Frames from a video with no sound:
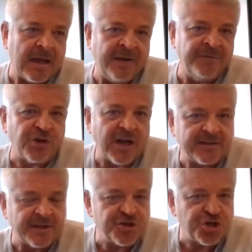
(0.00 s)
I've
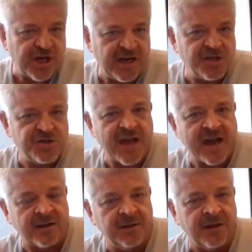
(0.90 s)
tried to change
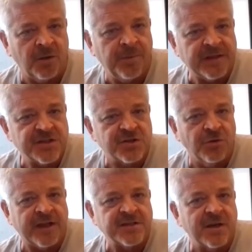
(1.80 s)
that a little bit
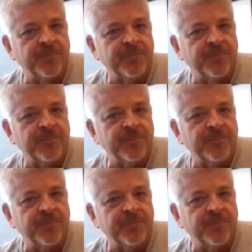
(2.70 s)
so that